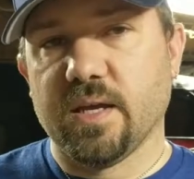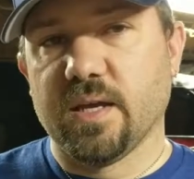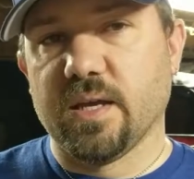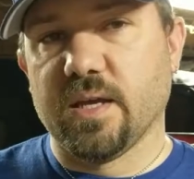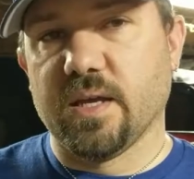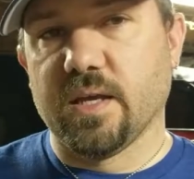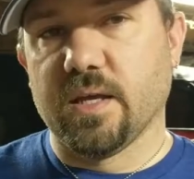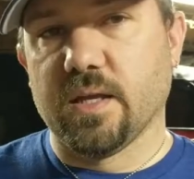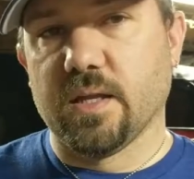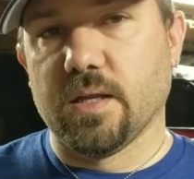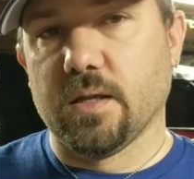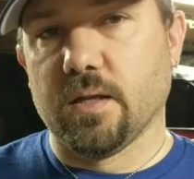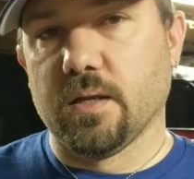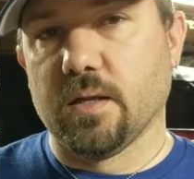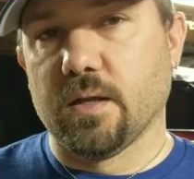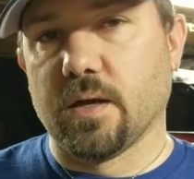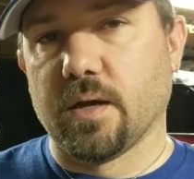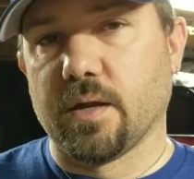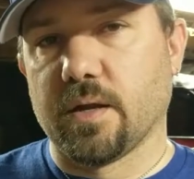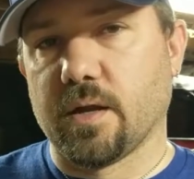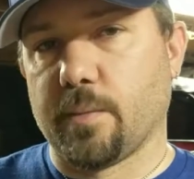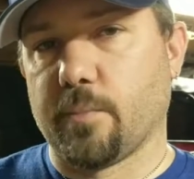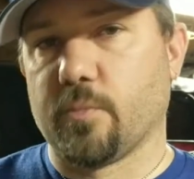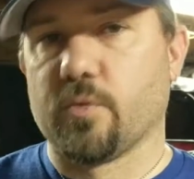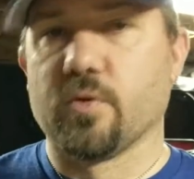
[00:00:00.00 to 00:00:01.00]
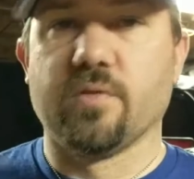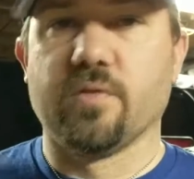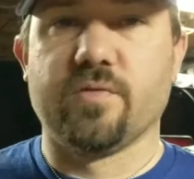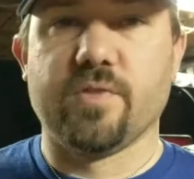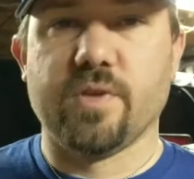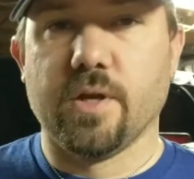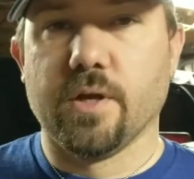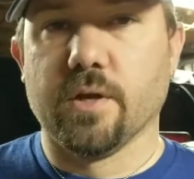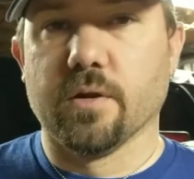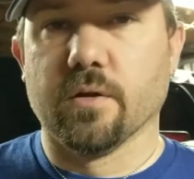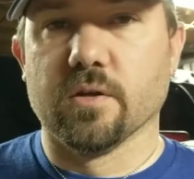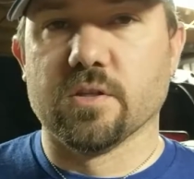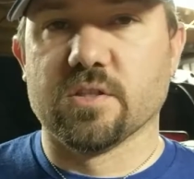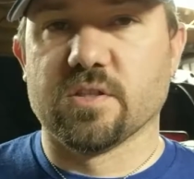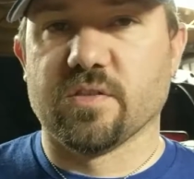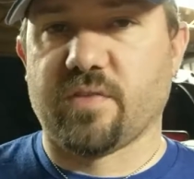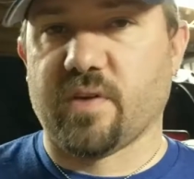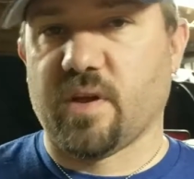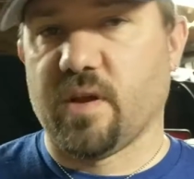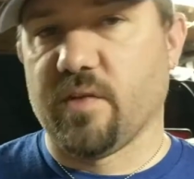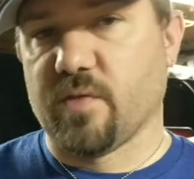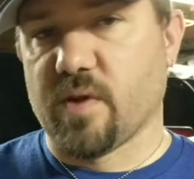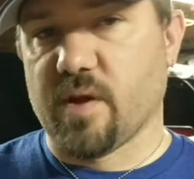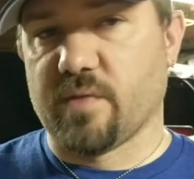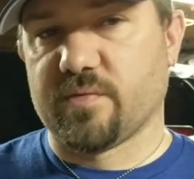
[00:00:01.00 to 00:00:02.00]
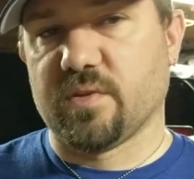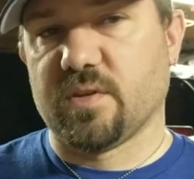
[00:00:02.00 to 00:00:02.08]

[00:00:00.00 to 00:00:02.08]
in a number of years, if I ever have